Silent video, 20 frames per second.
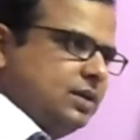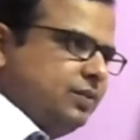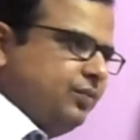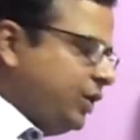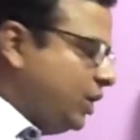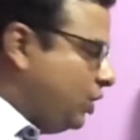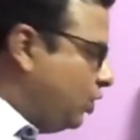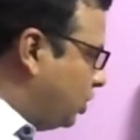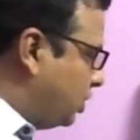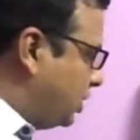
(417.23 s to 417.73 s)
We
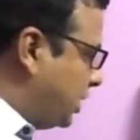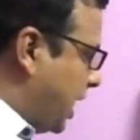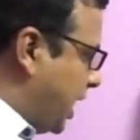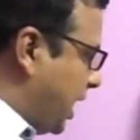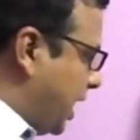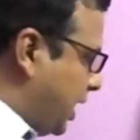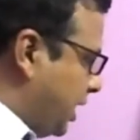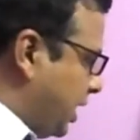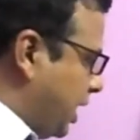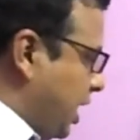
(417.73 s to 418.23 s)
know
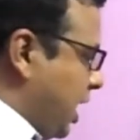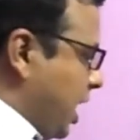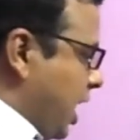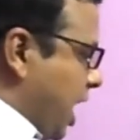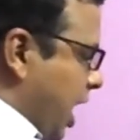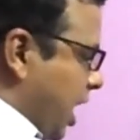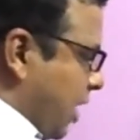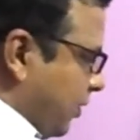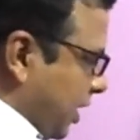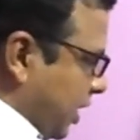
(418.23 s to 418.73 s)
that
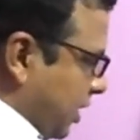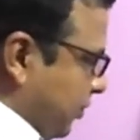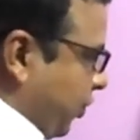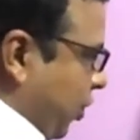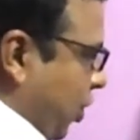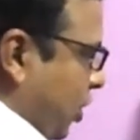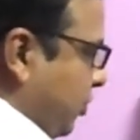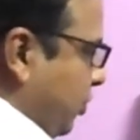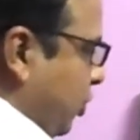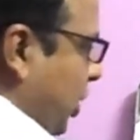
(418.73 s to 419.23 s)
our
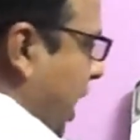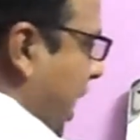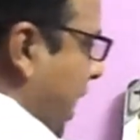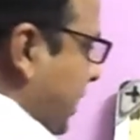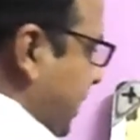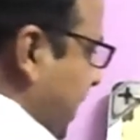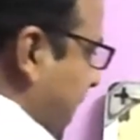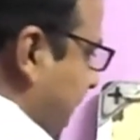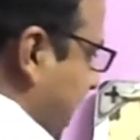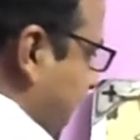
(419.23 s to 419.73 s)
formula,
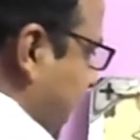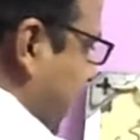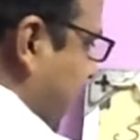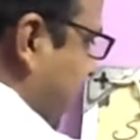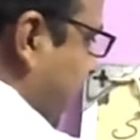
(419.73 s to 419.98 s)
that